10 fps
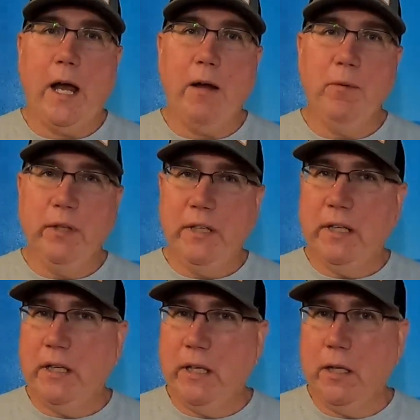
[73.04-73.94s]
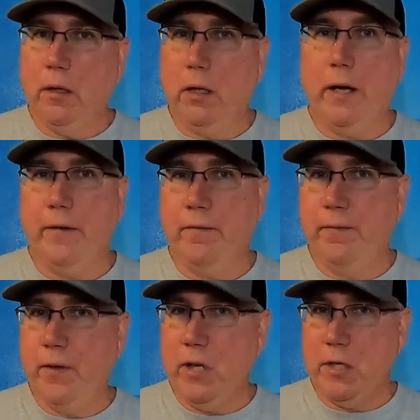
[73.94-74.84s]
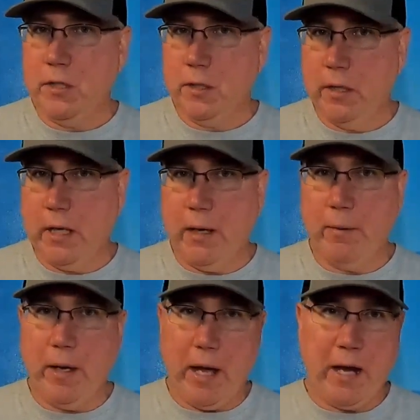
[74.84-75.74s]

I really didn't get a lot of fish that I